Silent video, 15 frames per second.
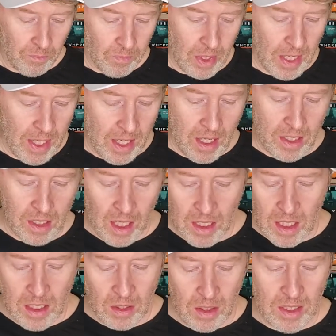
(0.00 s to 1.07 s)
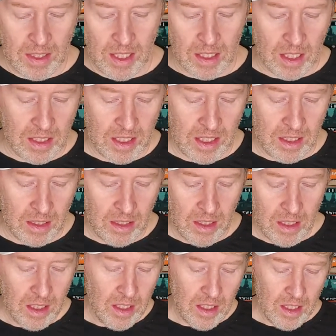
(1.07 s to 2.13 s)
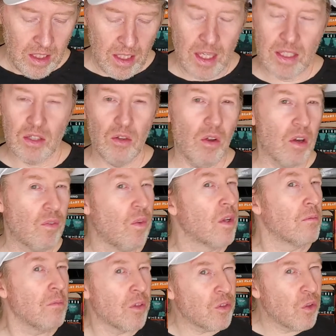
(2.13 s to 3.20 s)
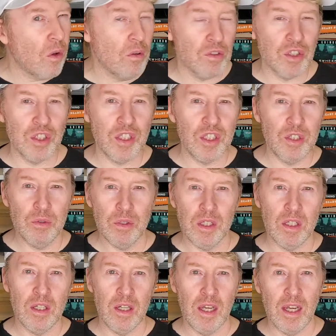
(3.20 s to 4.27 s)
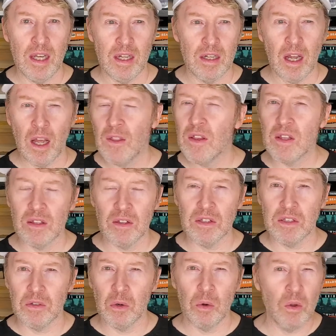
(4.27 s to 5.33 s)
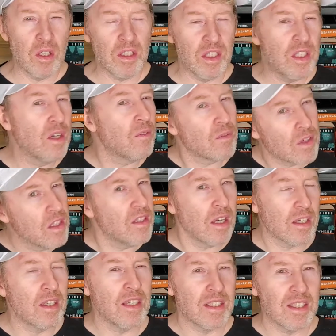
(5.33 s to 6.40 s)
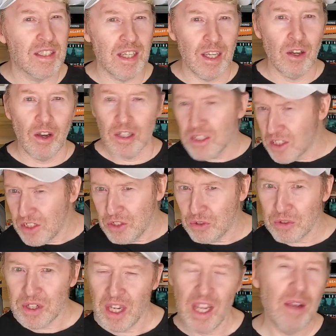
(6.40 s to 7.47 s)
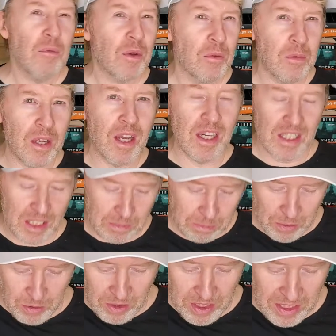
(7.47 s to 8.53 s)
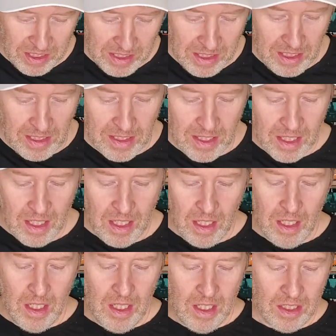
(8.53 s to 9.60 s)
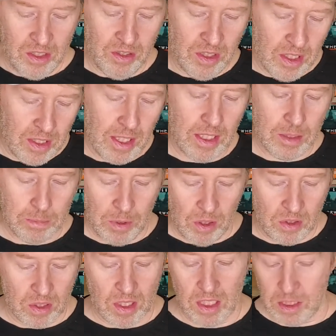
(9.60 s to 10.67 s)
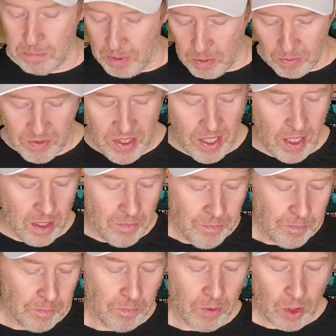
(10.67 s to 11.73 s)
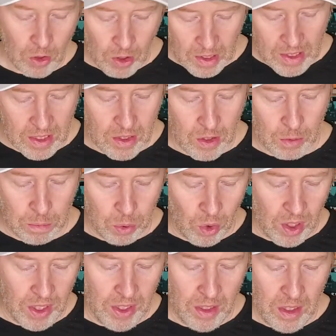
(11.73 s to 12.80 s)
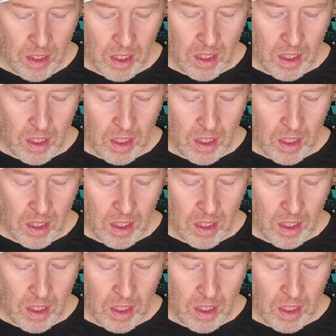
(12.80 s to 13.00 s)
And I kind of like that idea. It has a lot of like mythology to it, and I think like the whole idea of conducting a seance in your game could be kind of spooky and neat. So you're going to take spells like Speak with Dead, Contact Other Plane,